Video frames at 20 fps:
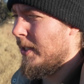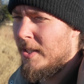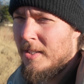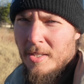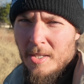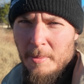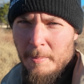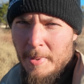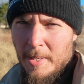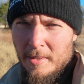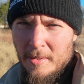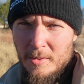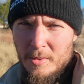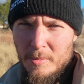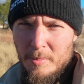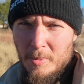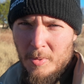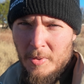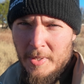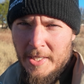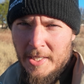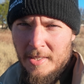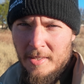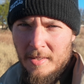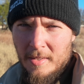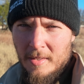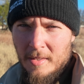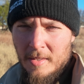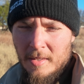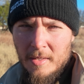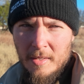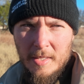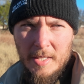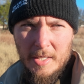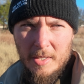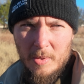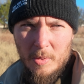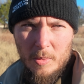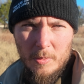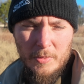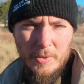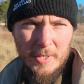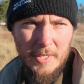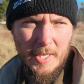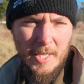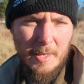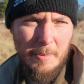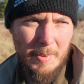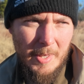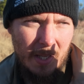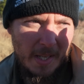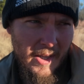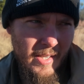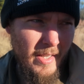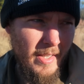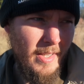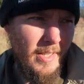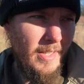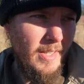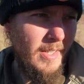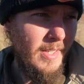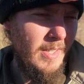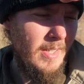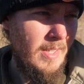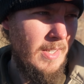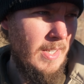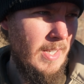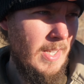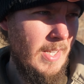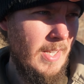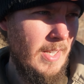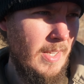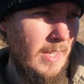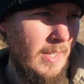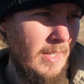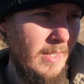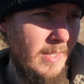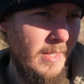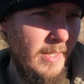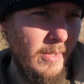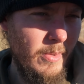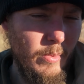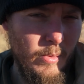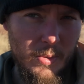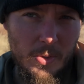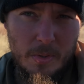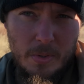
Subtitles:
didn't come out this morning. That cold front came in and it was